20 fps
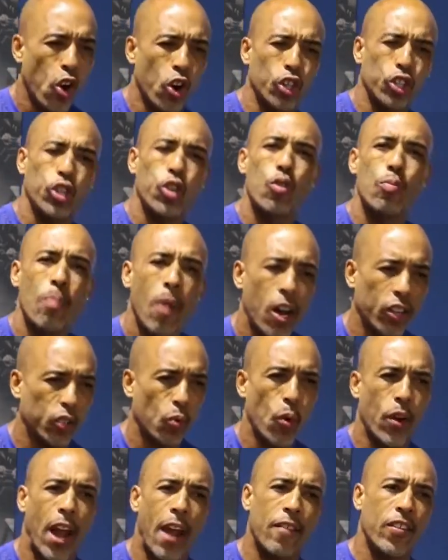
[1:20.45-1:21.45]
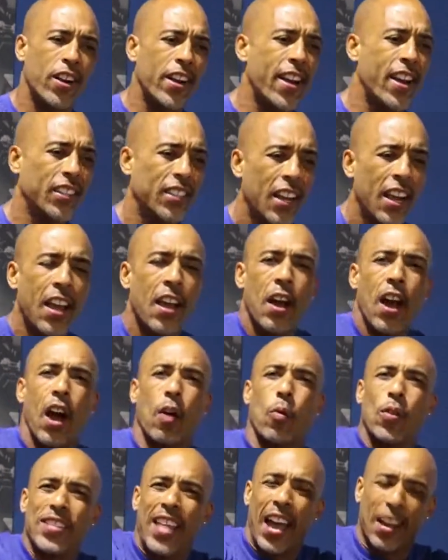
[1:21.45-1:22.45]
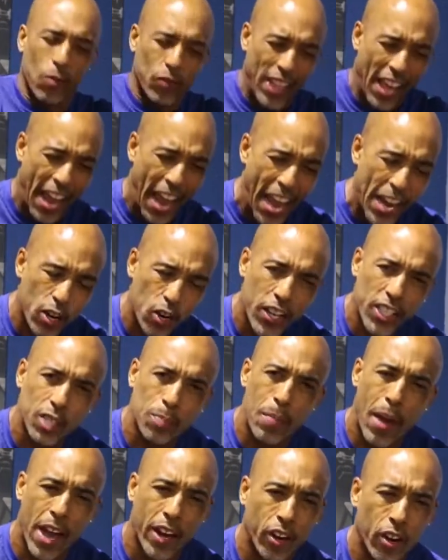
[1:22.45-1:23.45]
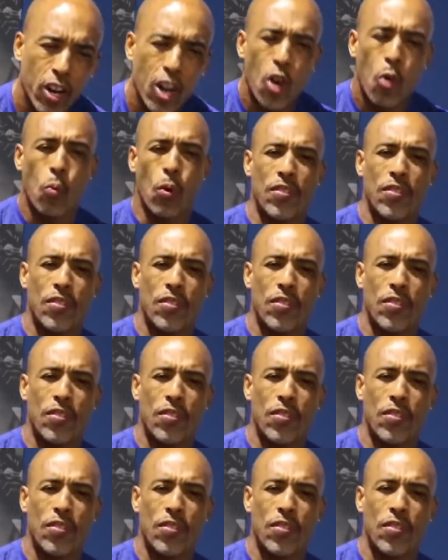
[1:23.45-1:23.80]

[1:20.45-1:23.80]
or 2 months or whatever it is when that ankle gets better,